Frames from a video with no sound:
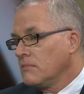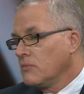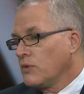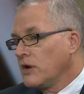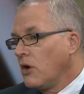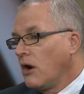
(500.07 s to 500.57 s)

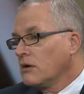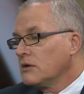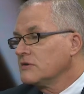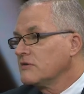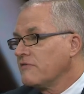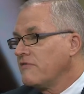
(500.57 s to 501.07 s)

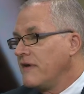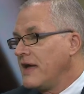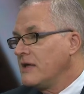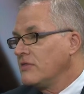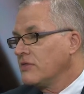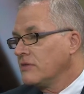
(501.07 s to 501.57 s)
regardless of
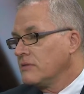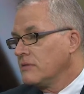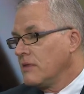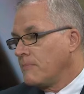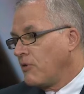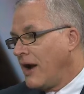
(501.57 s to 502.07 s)
faith, the